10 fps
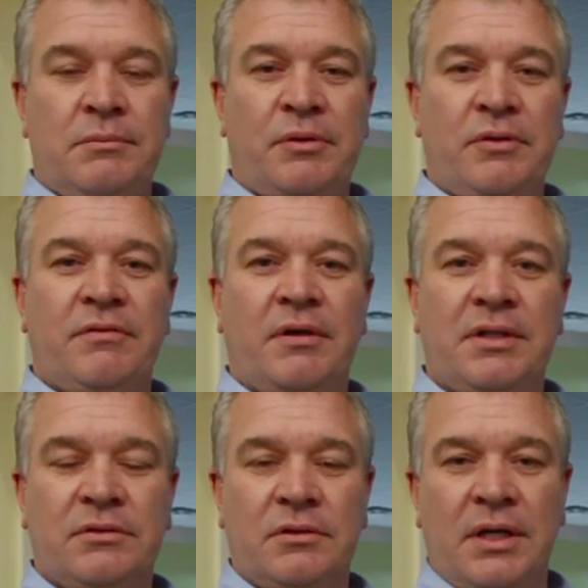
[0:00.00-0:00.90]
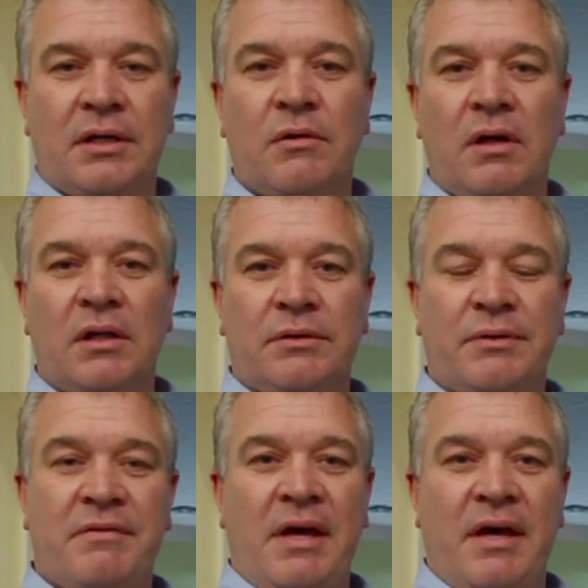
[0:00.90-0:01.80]
improve our indoor air quality,
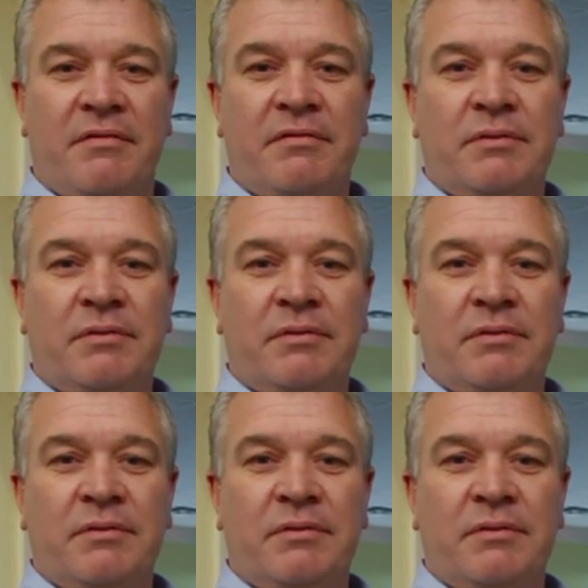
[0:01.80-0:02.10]
we have,